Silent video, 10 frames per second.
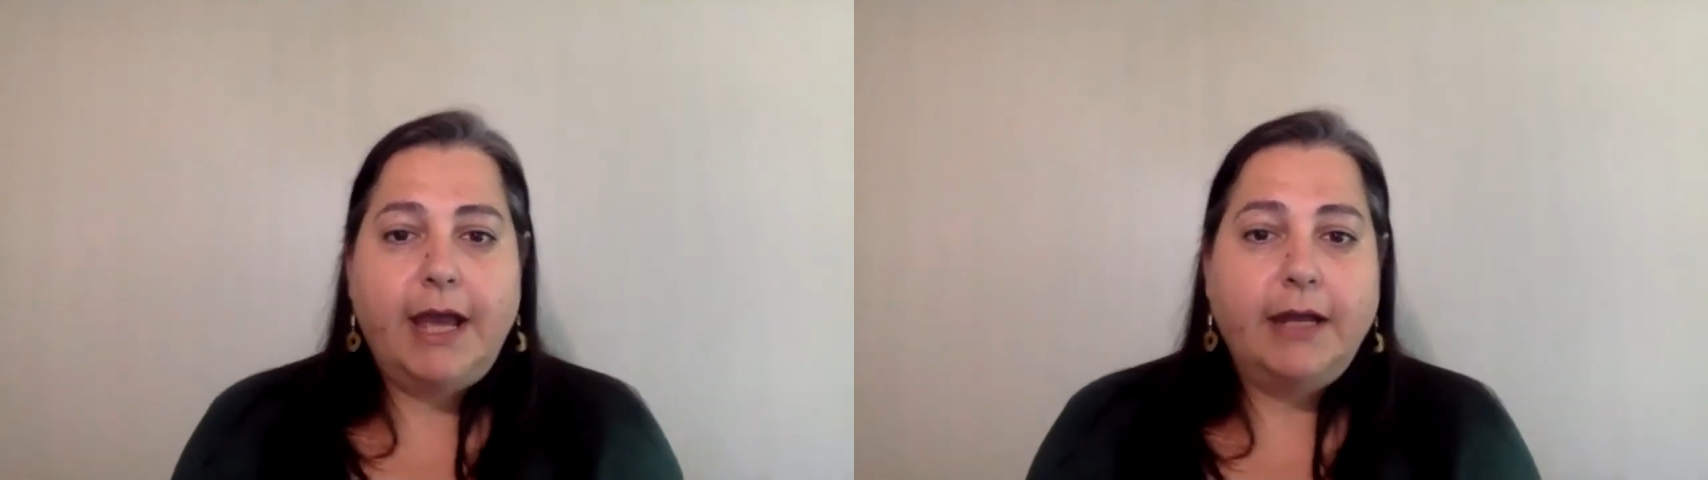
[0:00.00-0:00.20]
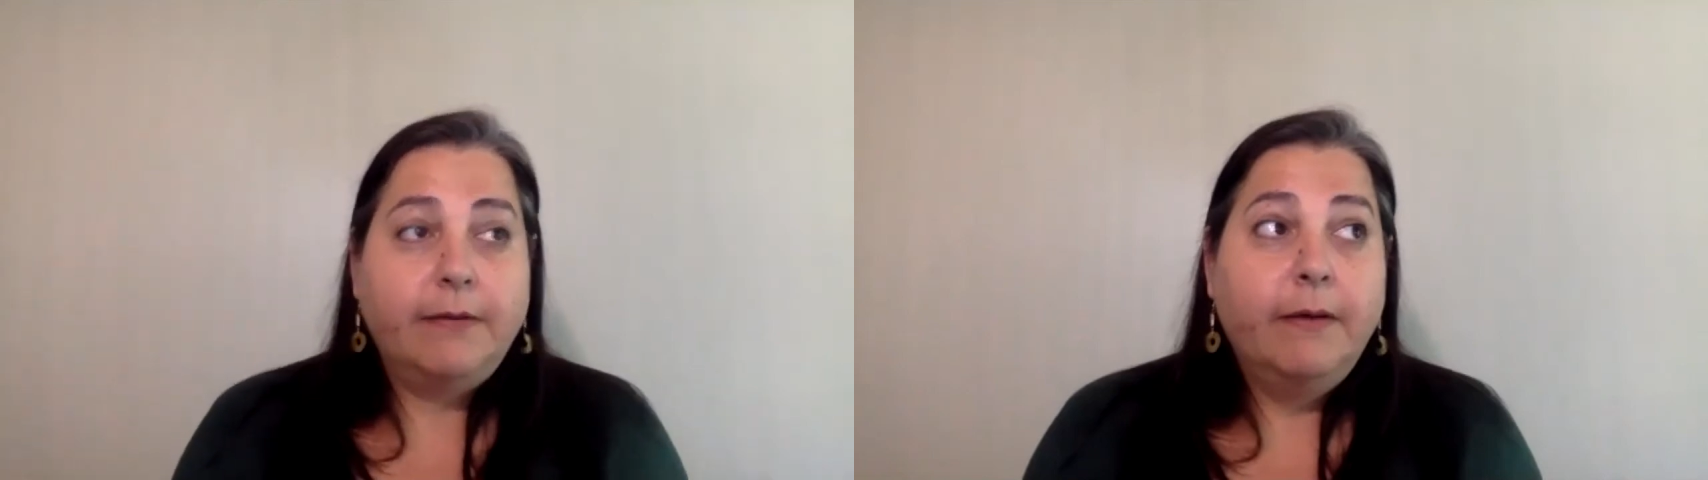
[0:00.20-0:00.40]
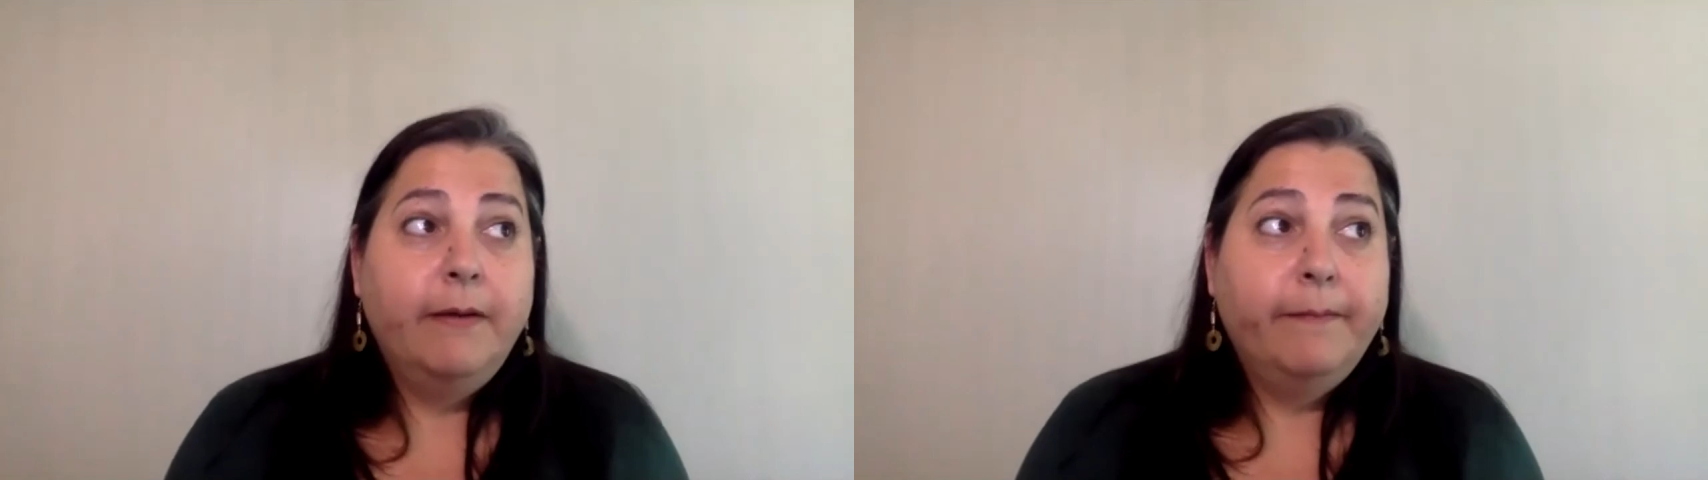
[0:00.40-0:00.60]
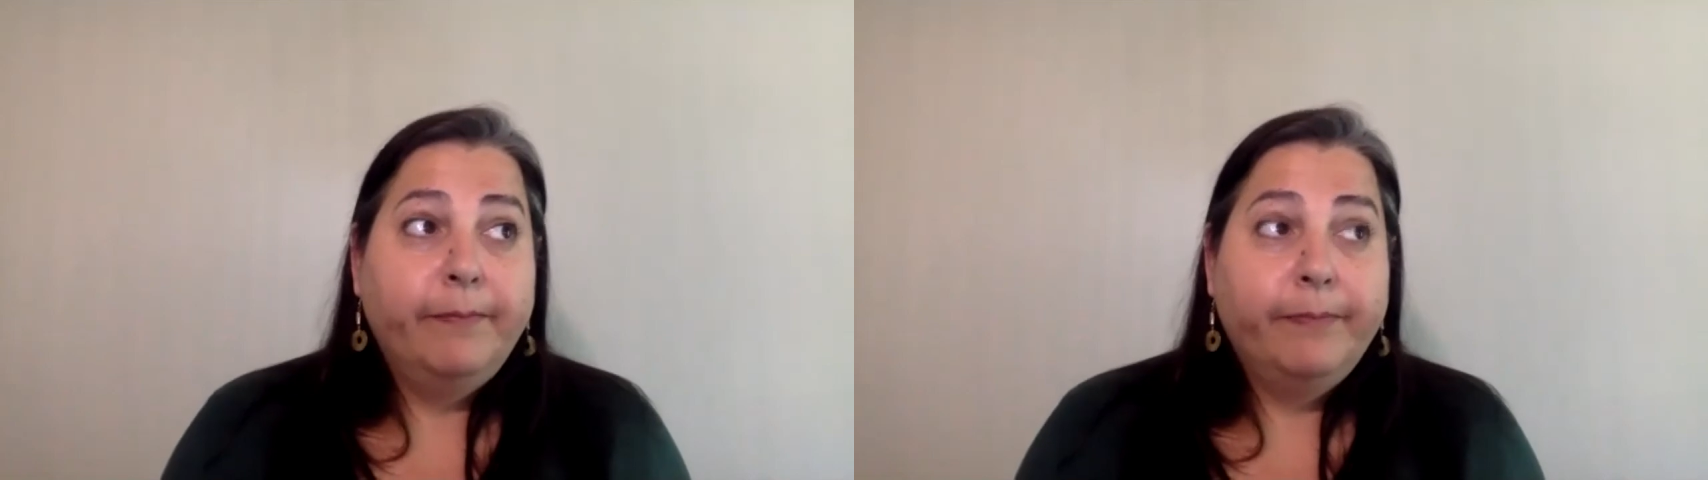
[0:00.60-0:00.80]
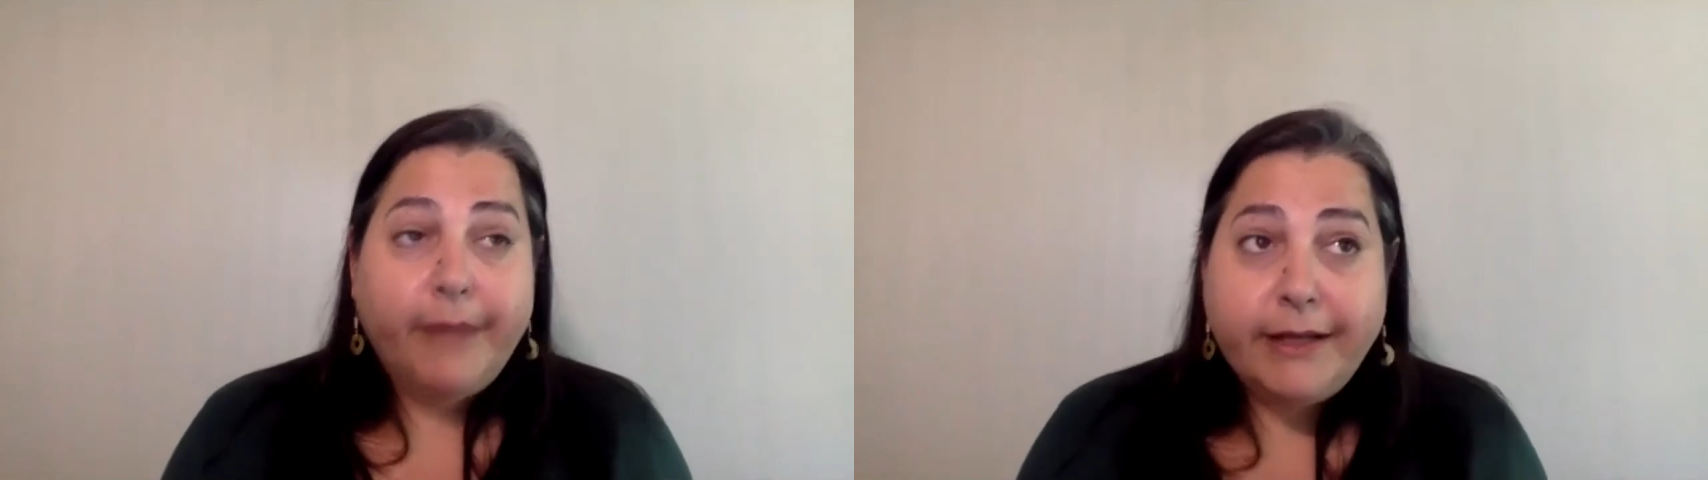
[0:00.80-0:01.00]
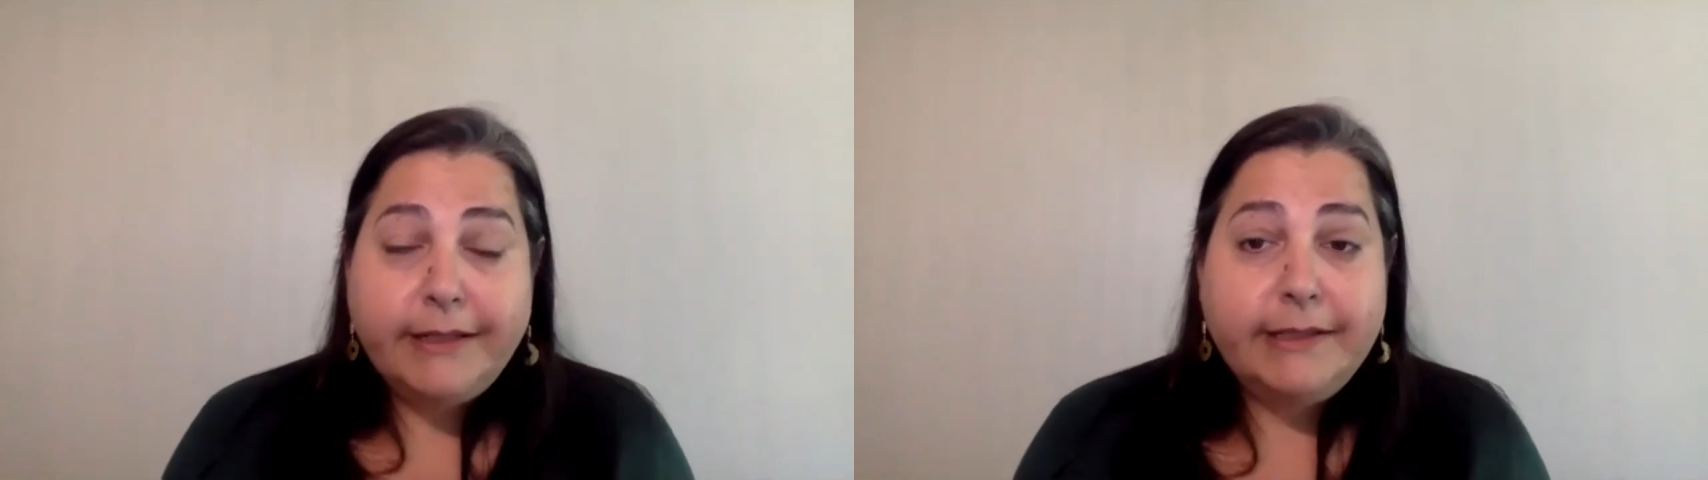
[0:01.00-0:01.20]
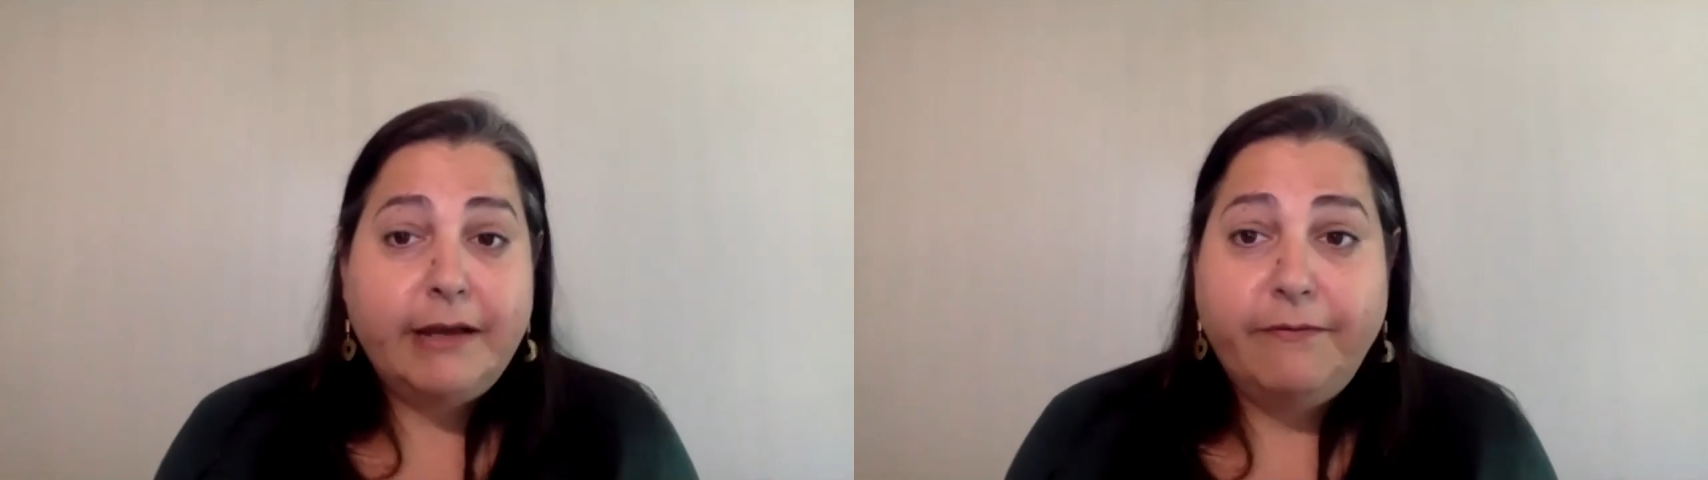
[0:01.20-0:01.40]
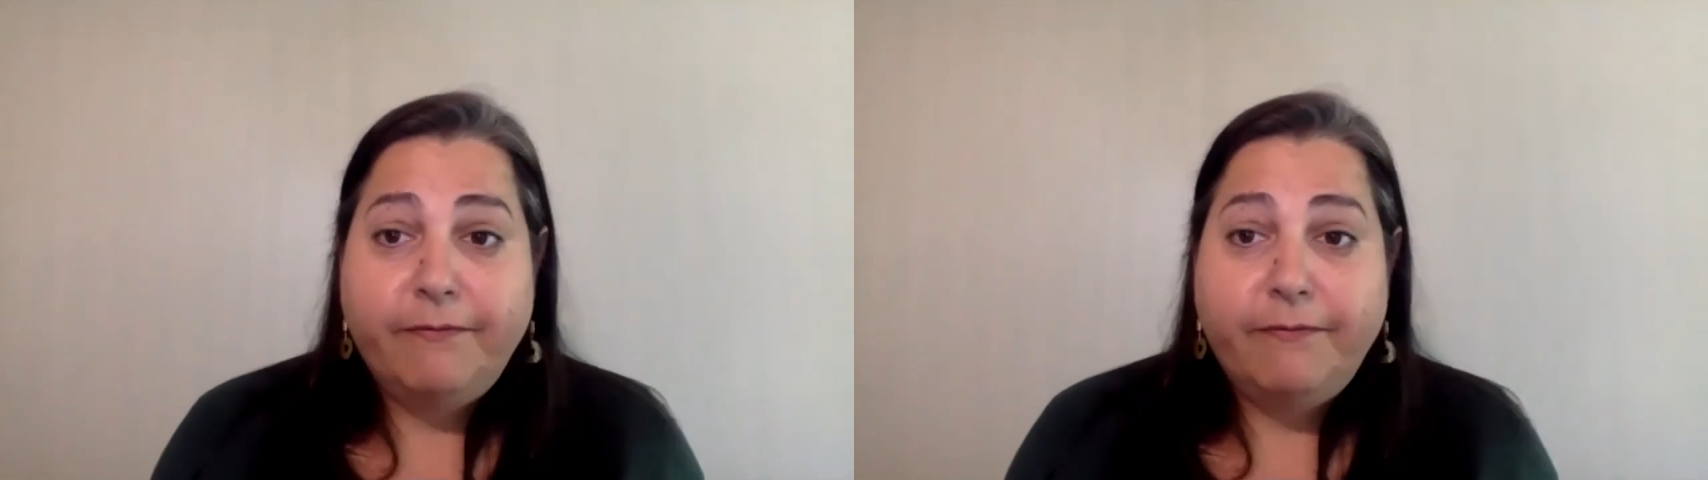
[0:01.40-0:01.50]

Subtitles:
And not to sound